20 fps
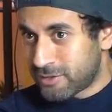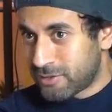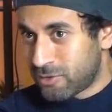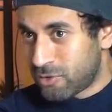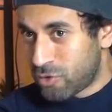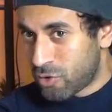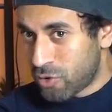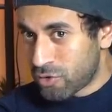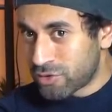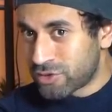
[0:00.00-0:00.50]

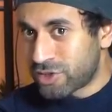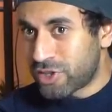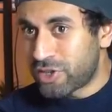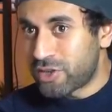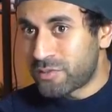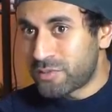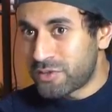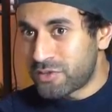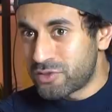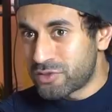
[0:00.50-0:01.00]

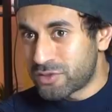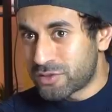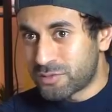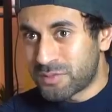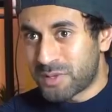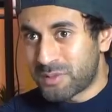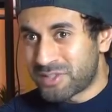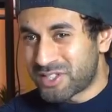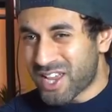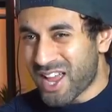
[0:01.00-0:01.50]
Long-term use,
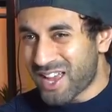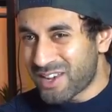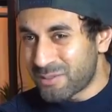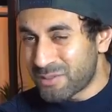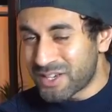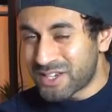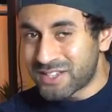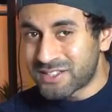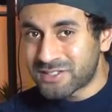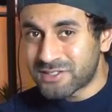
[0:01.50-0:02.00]
maybe 10
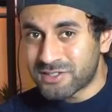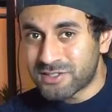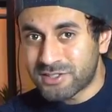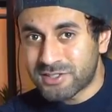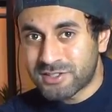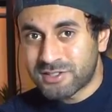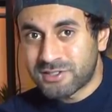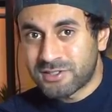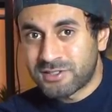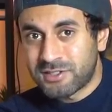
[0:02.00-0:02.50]

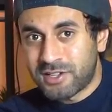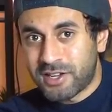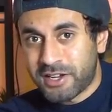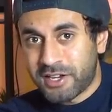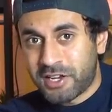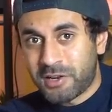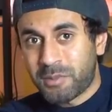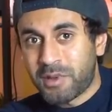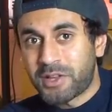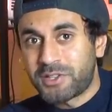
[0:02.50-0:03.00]
minutes, I
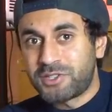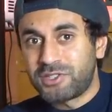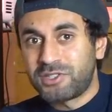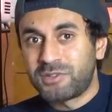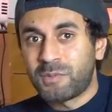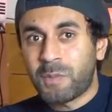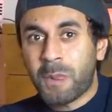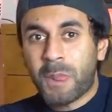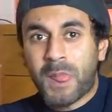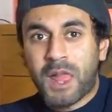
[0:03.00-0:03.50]
can
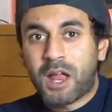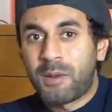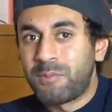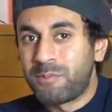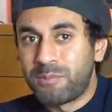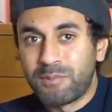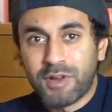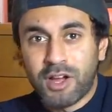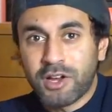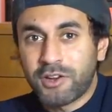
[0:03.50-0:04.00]
imagine
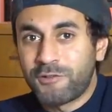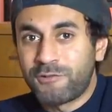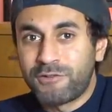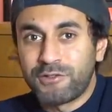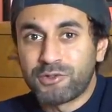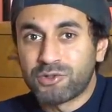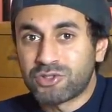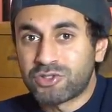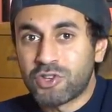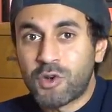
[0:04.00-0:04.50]
I could
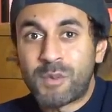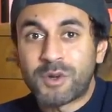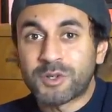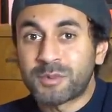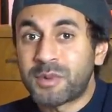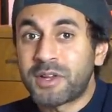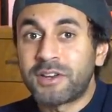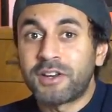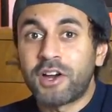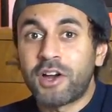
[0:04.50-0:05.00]
feel so
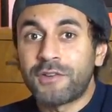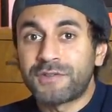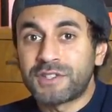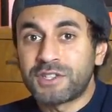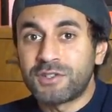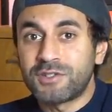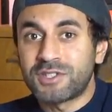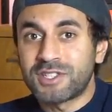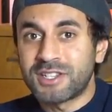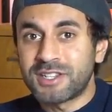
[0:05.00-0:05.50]
much better after
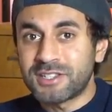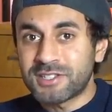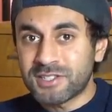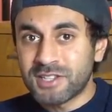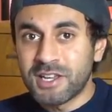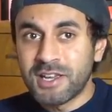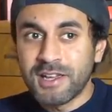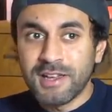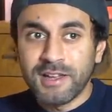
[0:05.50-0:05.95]
using this.